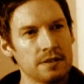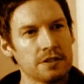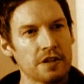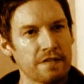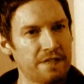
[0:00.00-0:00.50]

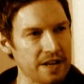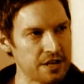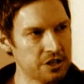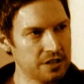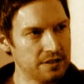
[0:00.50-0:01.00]
so
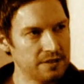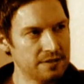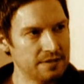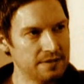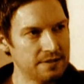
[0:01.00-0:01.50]
finished
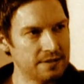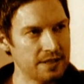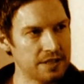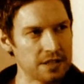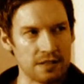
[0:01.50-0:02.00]

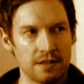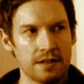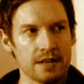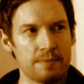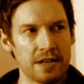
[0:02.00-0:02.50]
that it doesn't look
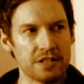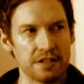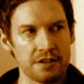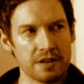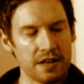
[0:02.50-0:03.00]
like a painting
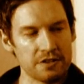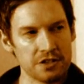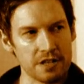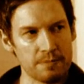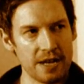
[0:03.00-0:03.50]
that you can't
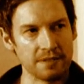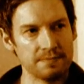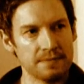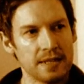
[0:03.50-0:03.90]
see the paint.